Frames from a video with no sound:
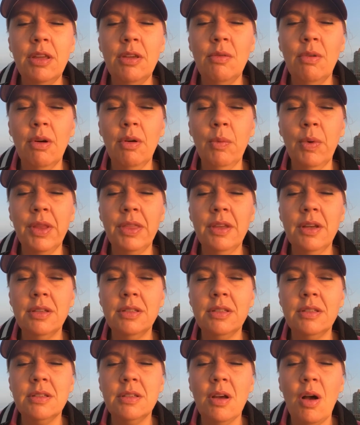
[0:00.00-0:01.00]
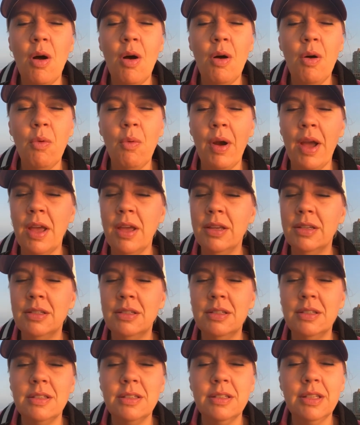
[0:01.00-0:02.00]
you are with us
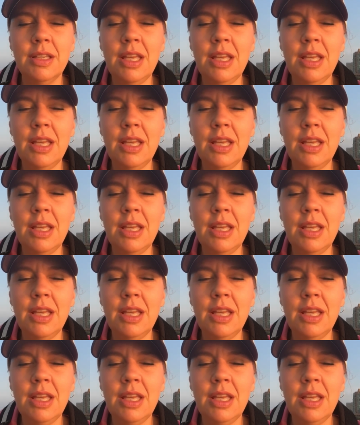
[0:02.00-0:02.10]
always,